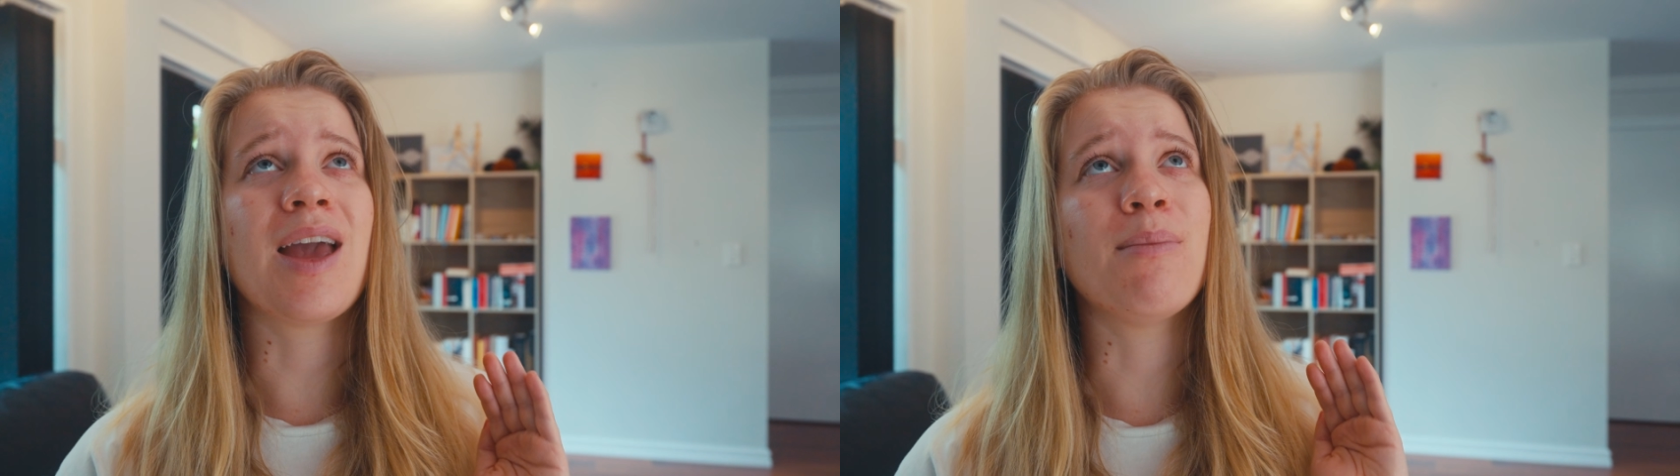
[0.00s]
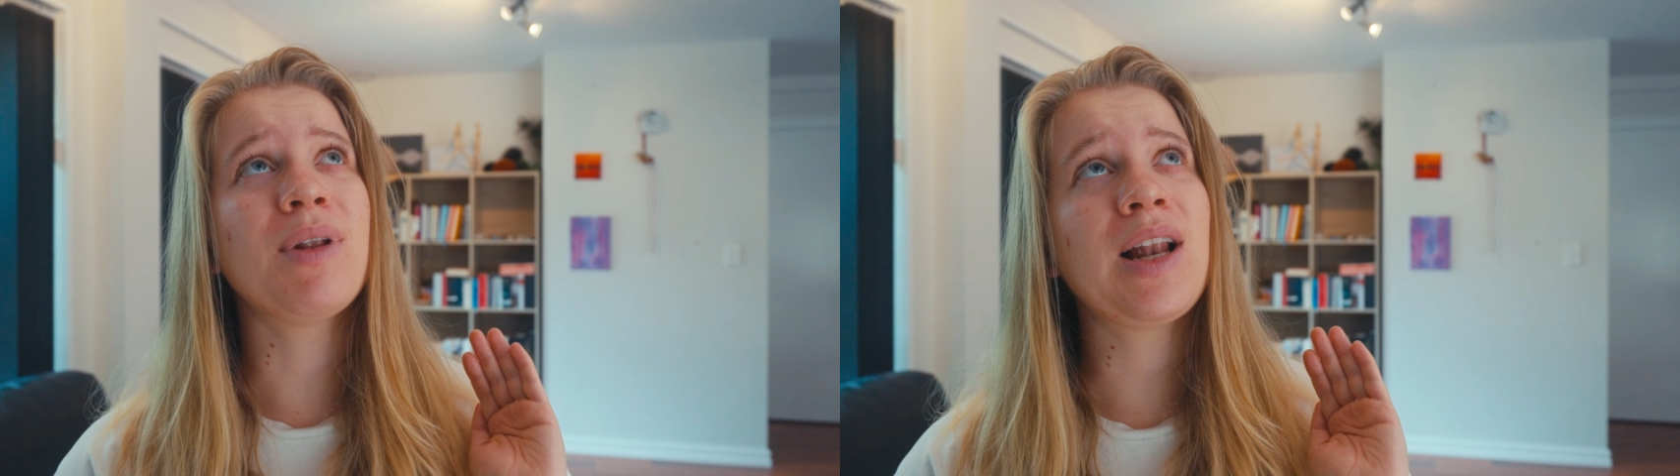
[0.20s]

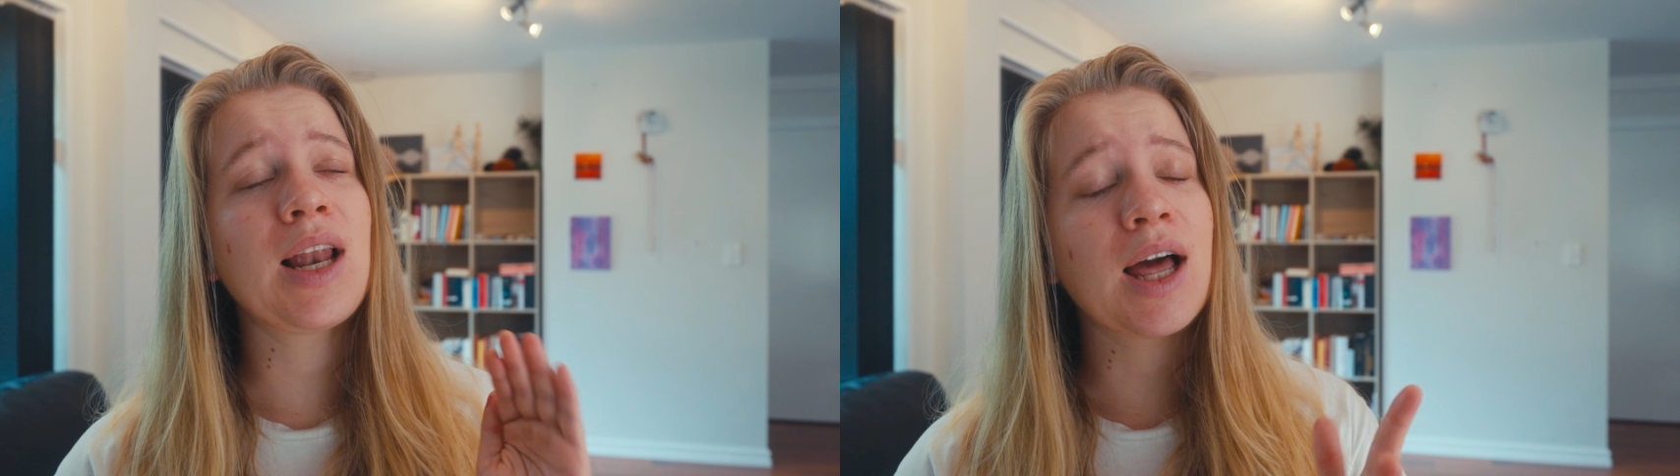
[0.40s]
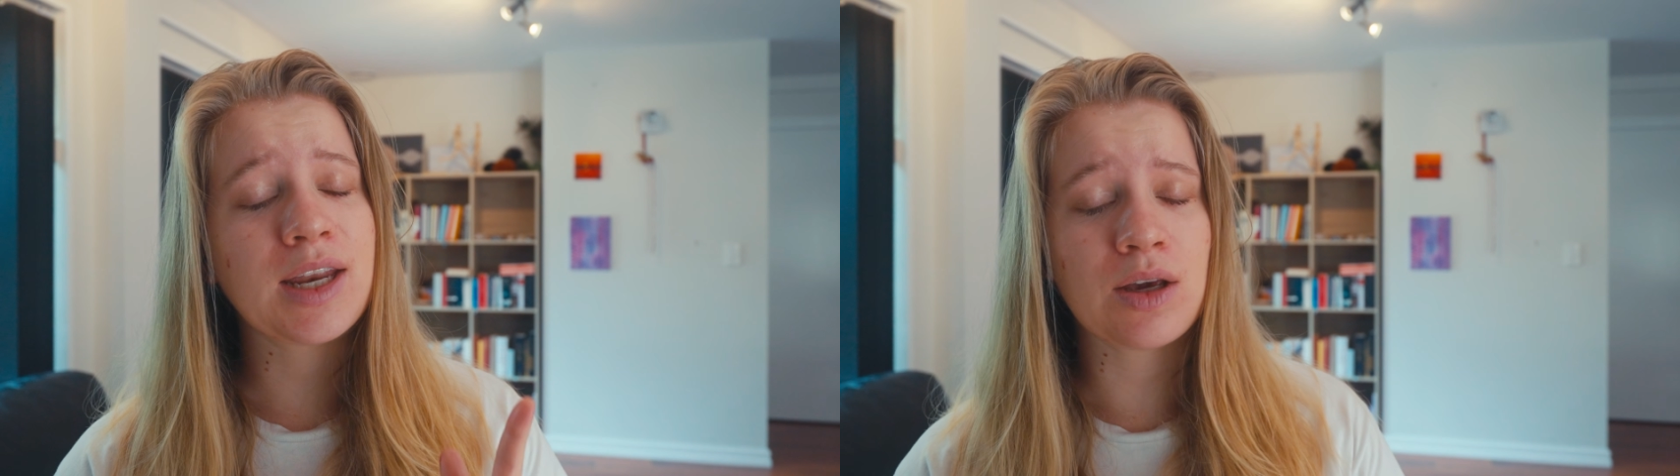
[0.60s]
a
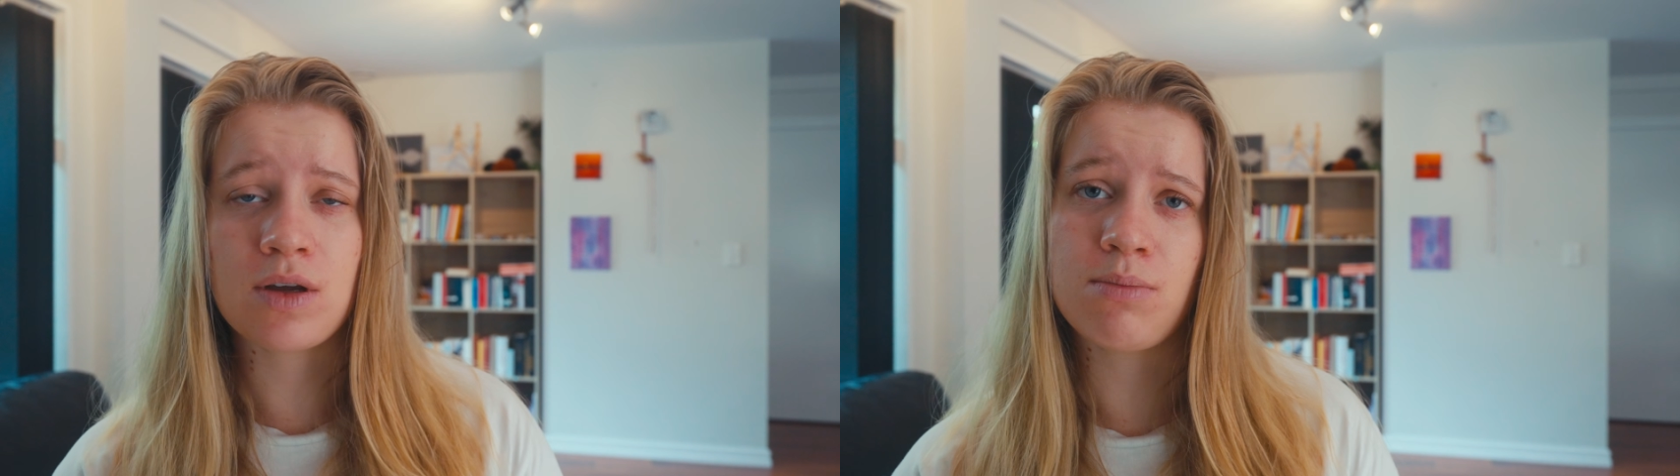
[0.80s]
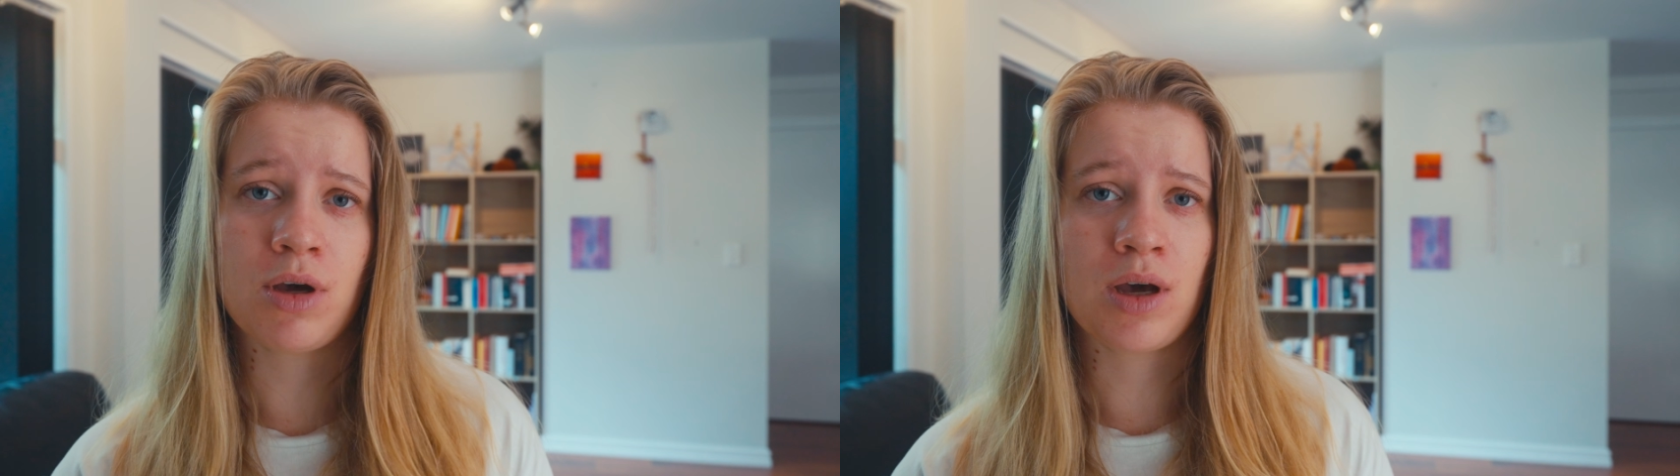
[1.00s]
bloody
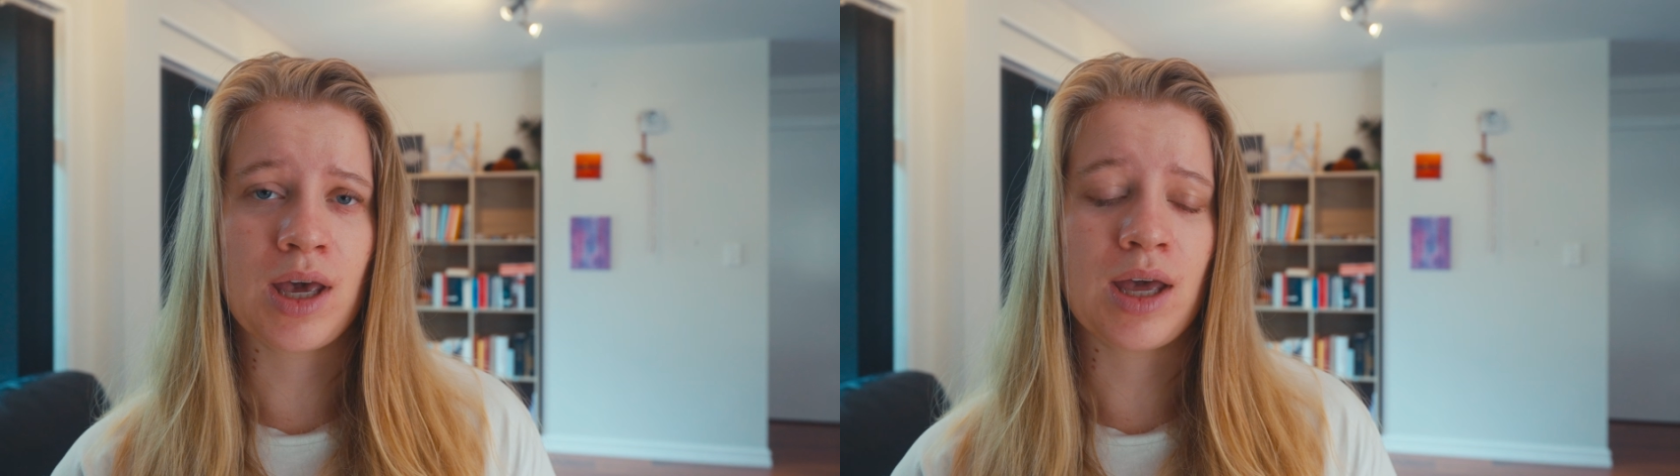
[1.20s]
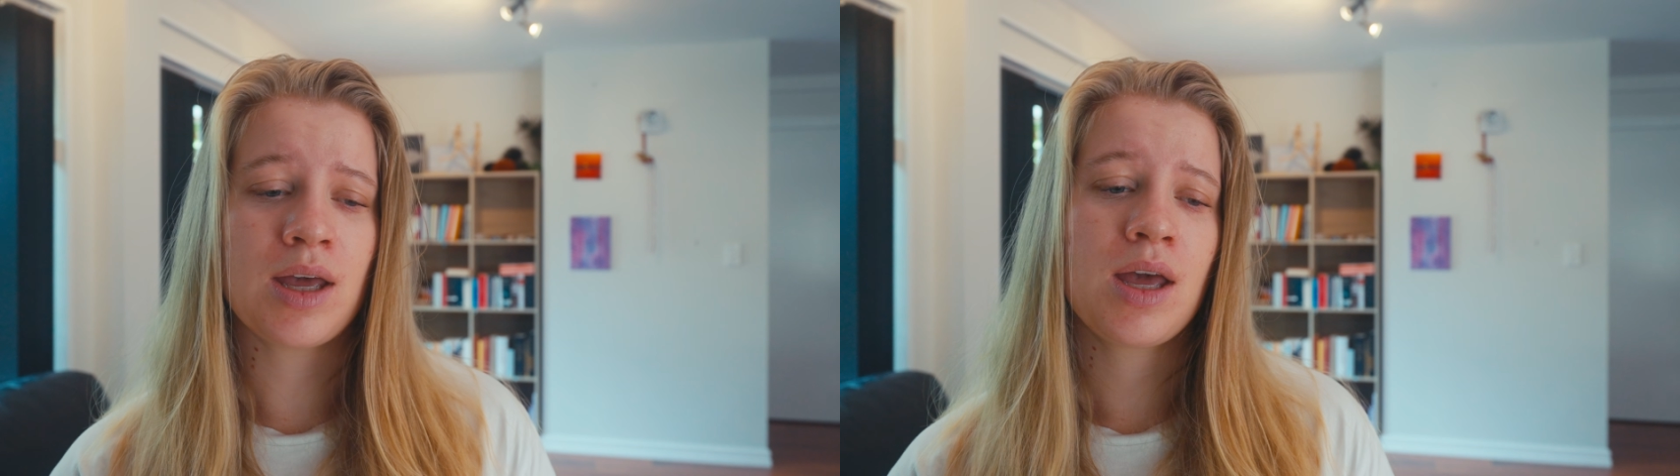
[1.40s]
good
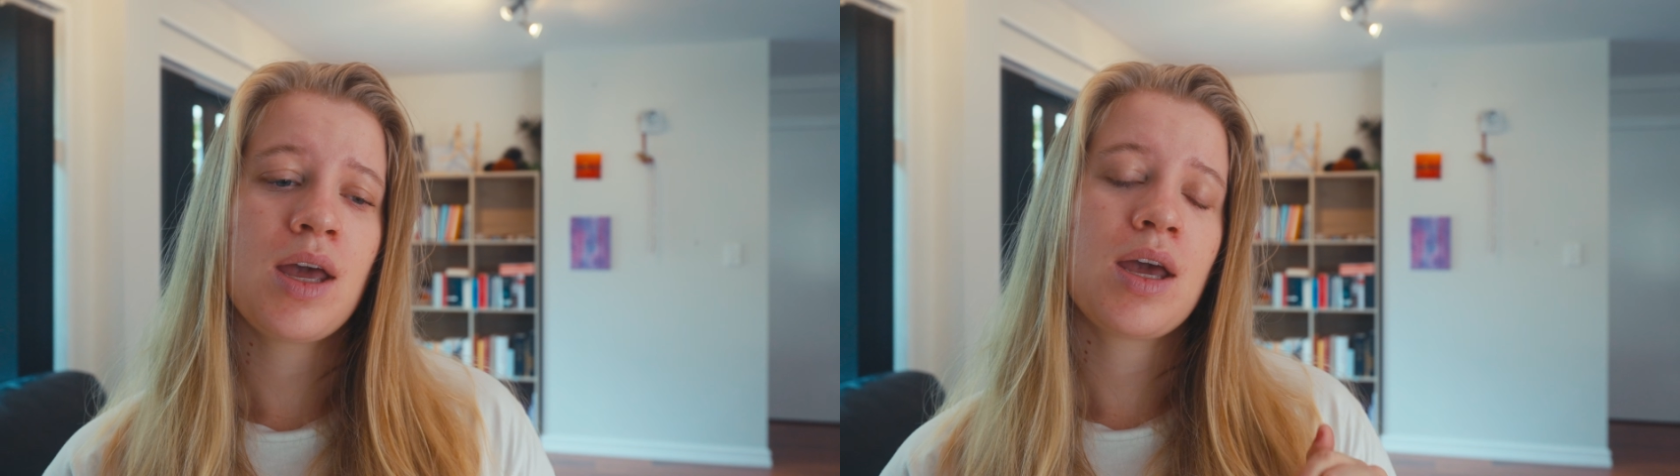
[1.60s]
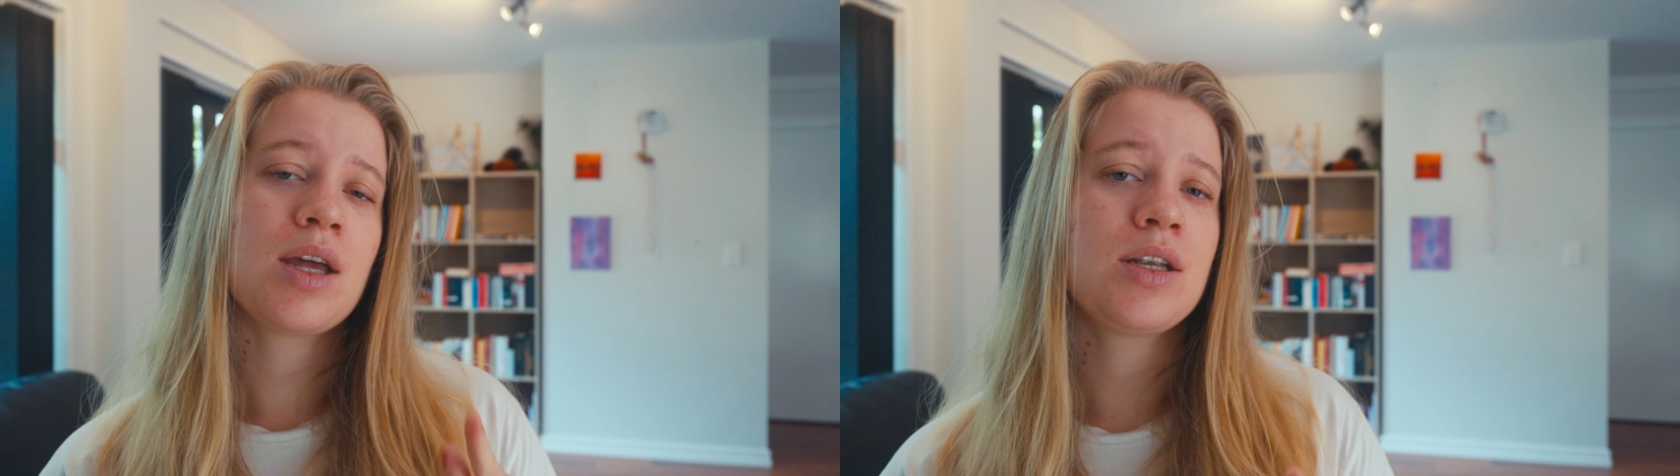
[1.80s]
burger.
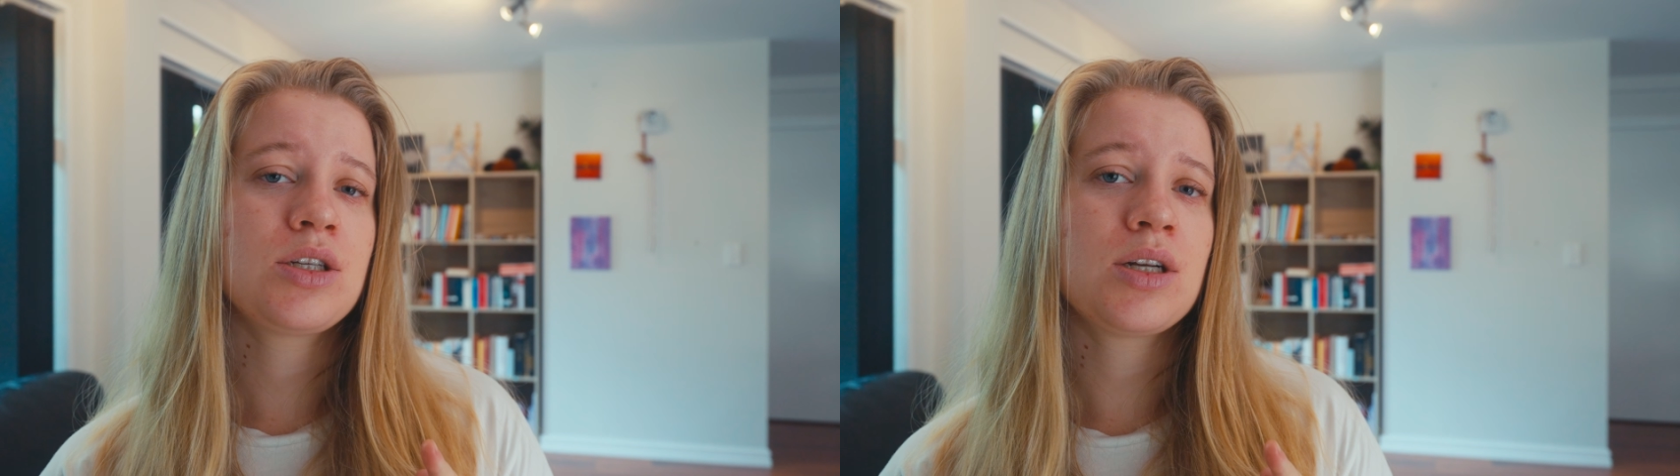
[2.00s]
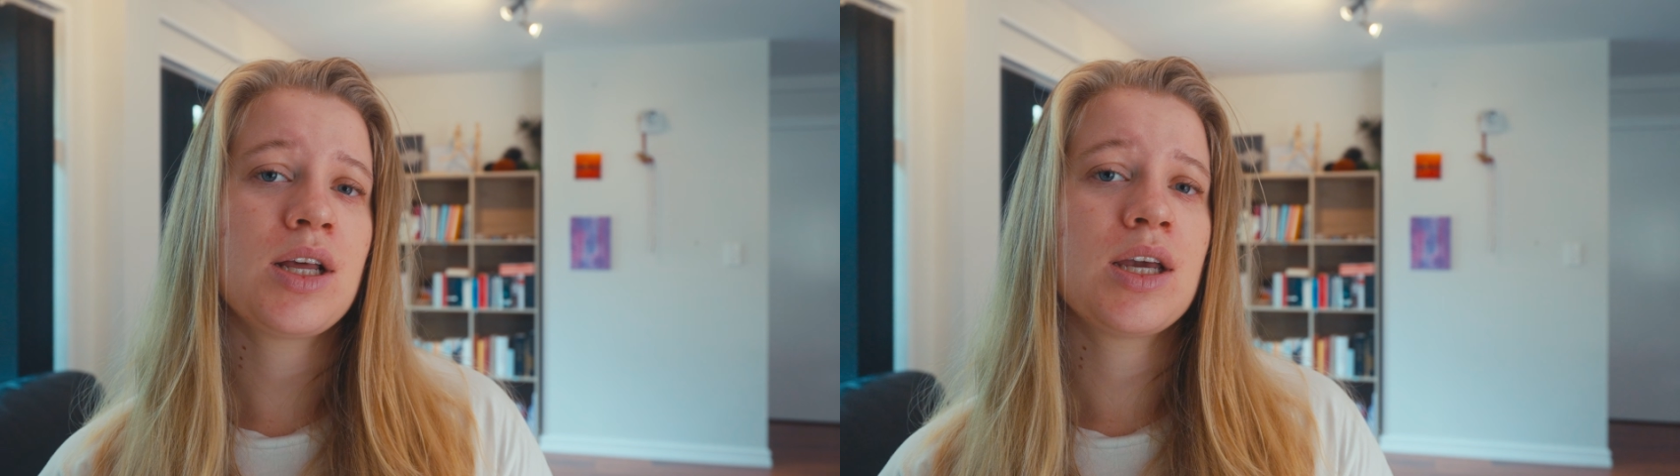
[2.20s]

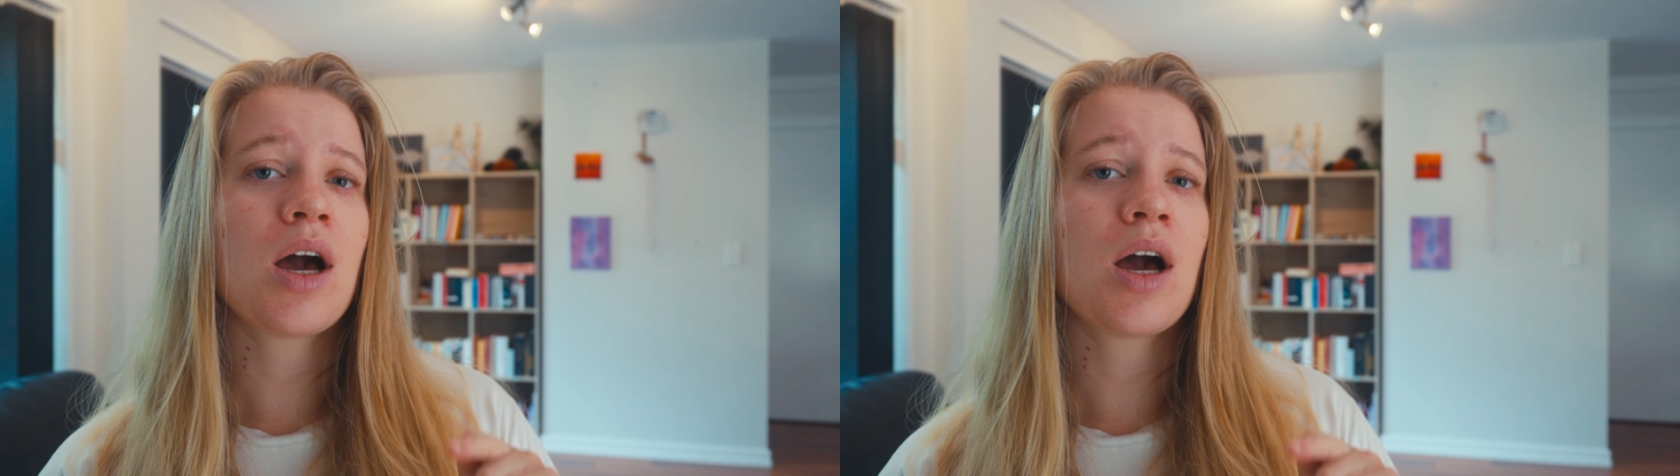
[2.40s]
Additionally,